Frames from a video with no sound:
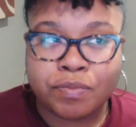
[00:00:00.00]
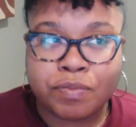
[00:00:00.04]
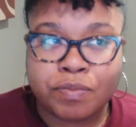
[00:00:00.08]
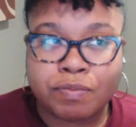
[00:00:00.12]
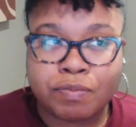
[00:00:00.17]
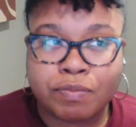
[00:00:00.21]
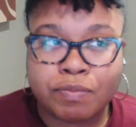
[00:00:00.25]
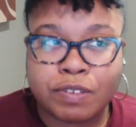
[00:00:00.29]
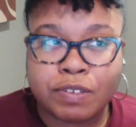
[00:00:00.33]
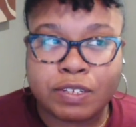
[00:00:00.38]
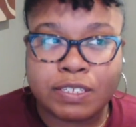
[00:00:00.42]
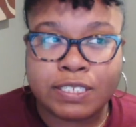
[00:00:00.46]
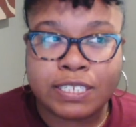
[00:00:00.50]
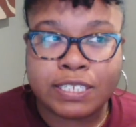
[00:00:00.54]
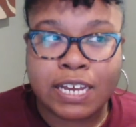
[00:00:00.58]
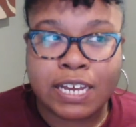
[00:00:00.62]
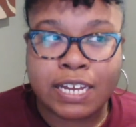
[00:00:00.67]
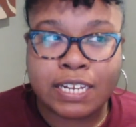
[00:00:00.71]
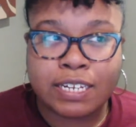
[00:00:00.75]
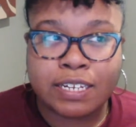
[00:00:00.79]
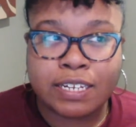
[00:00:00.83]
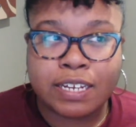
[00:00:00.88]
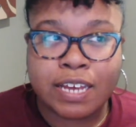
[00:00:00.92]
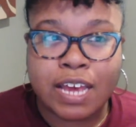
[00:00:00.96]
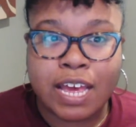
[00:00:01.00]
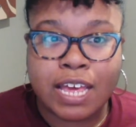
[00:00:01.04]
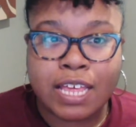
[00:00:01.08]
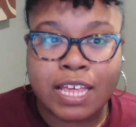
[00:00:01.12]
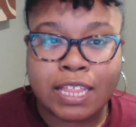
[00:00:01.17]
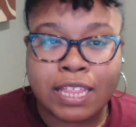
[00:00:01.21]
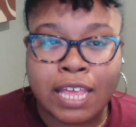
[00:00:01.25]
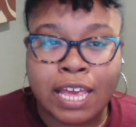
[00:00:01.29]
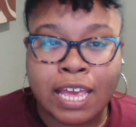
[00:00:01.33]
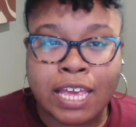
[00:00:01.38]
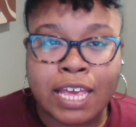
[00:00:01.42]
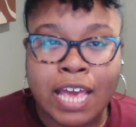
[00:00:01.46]
just kind of
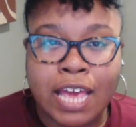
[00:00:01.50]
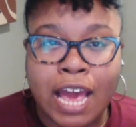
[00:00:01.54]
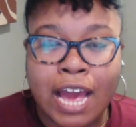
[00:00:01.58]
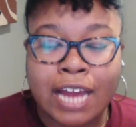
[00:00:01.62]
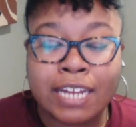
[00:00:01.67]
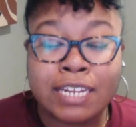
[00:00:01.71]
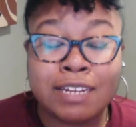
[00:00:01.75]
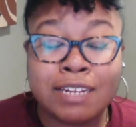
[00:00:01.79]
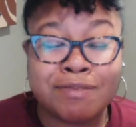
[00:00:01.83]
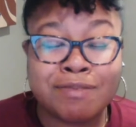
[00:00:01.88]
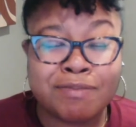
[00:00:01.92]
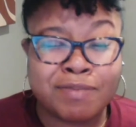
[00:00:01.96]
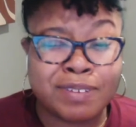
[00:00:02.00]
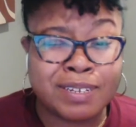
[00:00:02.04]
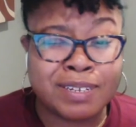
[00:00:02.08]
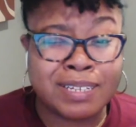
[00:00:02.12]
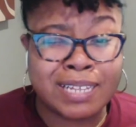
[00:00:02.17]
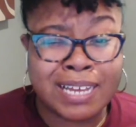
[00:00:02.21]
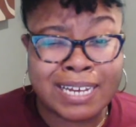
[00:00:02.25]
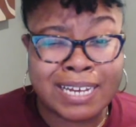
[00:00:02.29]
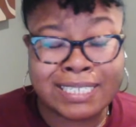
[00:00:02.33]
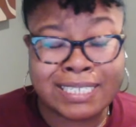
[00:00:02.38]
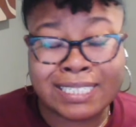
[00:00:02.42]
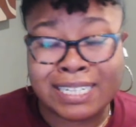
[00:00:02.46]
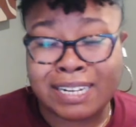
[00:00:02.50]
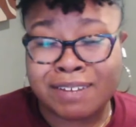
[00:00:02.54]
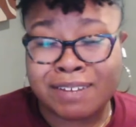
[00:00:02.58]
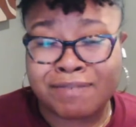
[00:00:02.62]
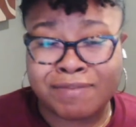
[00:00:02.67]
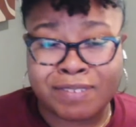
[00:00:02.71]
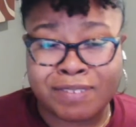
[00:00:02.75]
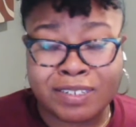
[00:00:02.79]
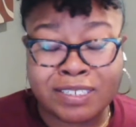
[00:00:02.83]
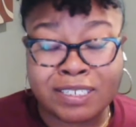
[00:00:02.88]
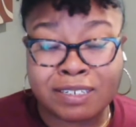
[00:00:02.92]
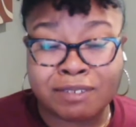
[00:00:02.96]
like, I didn't realize it at
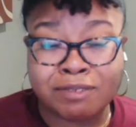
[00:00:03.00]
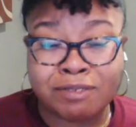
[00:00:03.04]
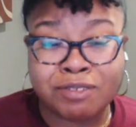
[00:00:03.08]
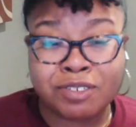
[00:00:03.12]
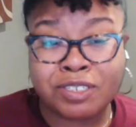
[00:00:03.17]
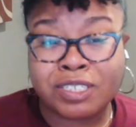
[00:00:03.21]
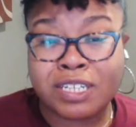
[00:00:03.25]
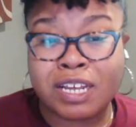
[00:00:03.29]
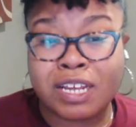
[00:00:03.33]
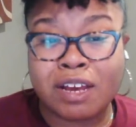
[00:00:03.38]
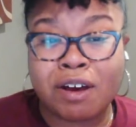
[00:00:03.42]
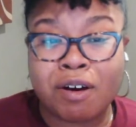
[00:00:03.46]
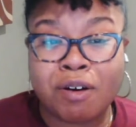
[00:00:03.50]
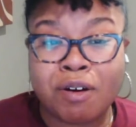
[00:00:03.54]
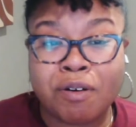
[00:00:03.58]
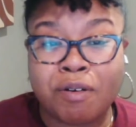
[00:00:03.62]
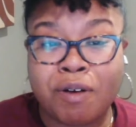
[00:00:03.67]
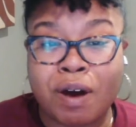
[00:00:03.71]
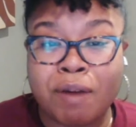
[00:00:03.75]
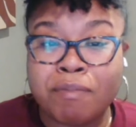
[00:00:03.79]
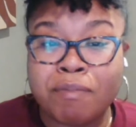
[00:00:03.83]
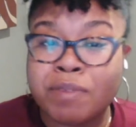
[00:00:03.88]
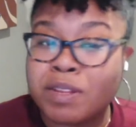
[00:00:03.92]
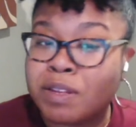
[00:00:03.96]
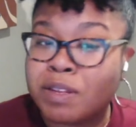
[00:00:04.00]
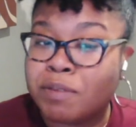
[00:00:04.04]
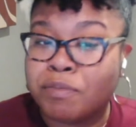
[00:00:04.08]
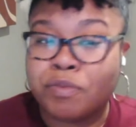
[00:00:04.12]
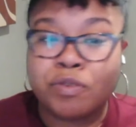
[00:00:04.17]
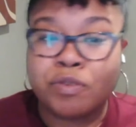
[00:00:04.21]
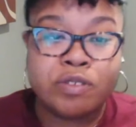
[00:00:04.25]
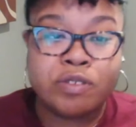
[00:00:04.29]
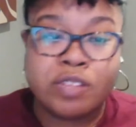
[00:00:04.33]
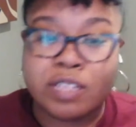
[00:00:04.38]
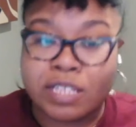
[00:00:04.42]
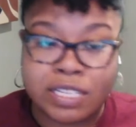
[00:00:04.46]
first. I was just like, oh, I'm in the
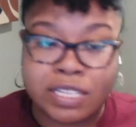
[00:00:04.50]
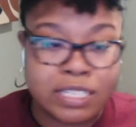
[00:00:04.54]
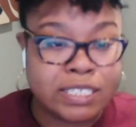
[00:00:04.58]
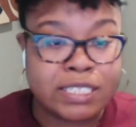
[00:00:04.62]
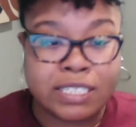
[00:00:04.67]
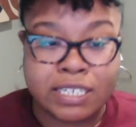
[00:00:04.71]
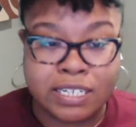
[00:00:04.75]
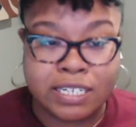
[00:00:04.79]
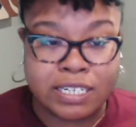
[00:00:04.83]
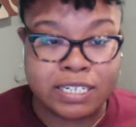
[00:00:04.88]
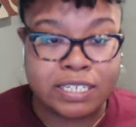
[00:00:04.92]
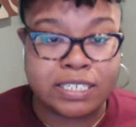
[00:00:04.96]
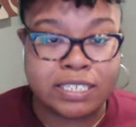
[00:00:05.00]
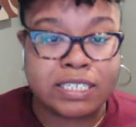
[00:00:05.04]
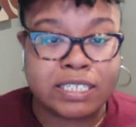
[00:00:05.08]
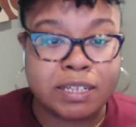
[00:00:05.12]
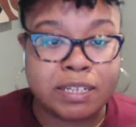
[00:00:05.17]
mood to listen to this.